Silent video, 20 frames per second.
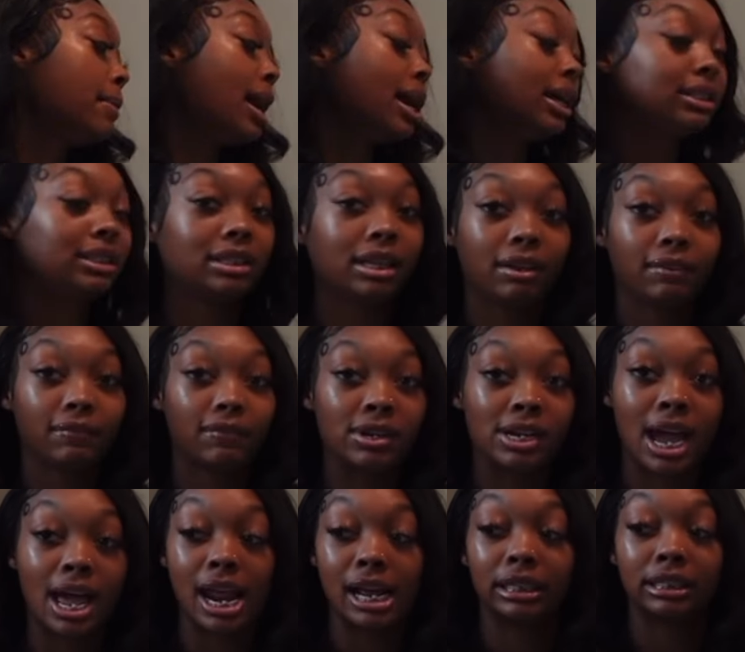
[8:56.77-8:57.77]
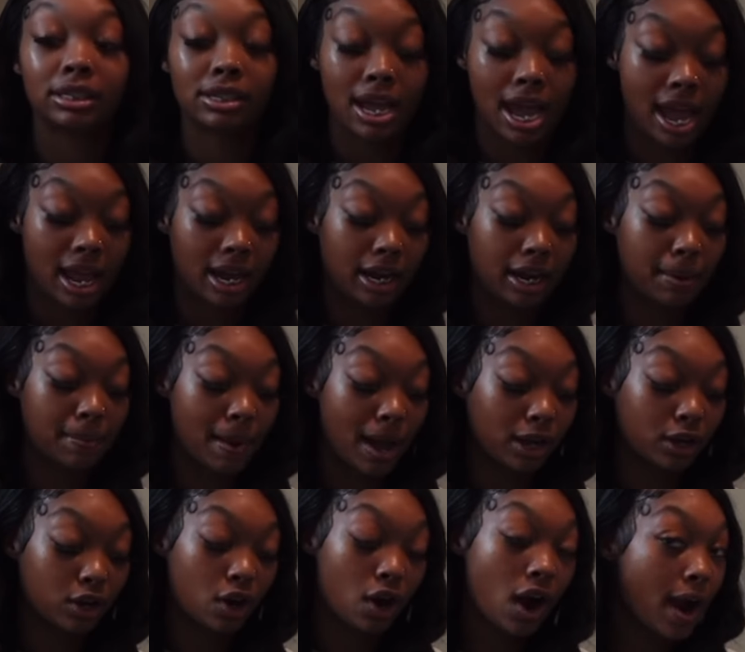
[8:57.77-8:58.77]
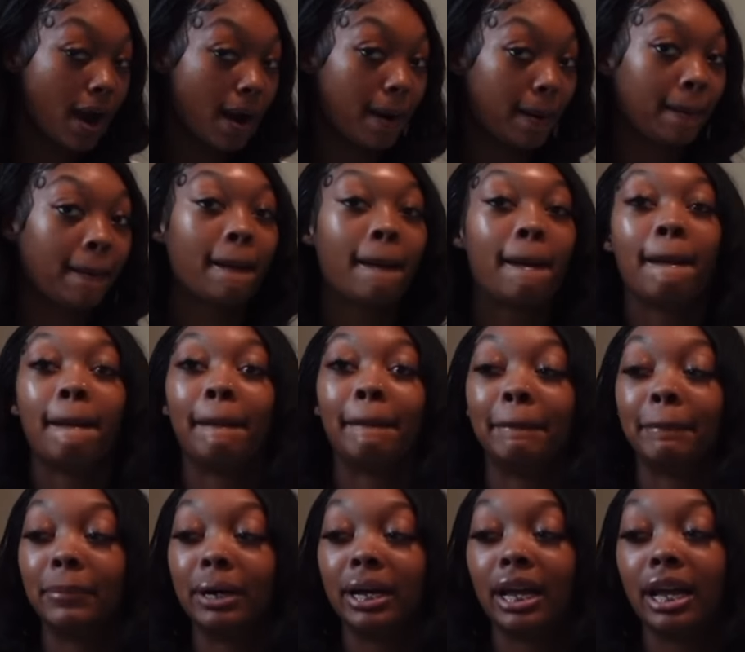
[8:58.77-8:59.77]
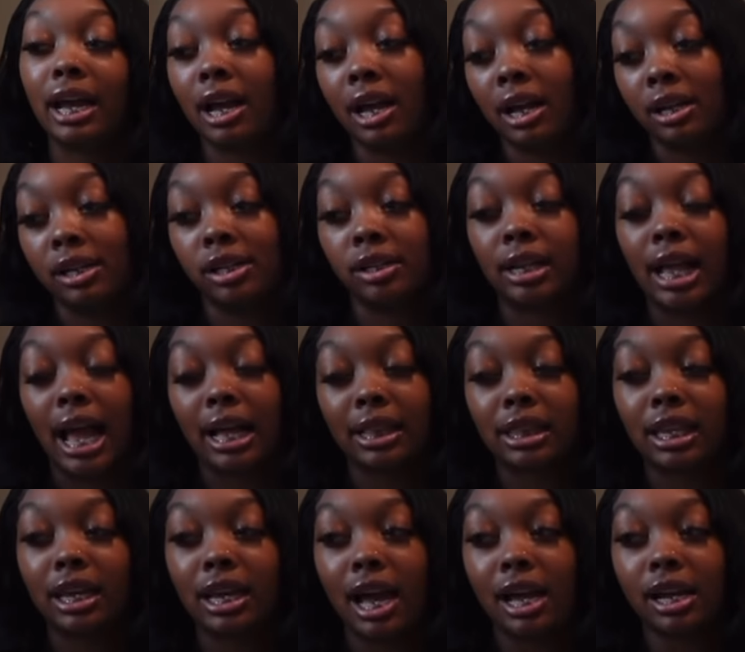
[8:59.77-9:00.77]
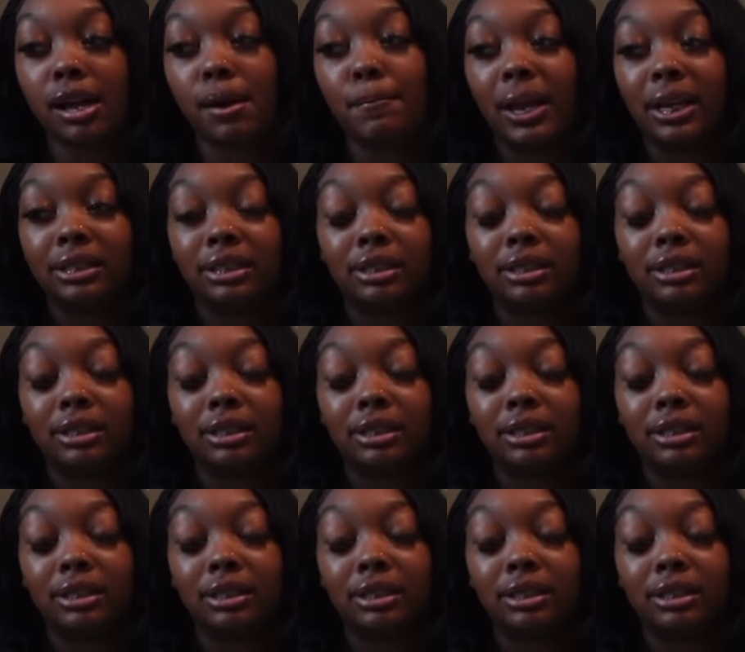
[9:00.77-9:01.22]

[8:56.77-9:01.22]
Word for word: it. I sleep forgot I still had it in my car. But I think I can make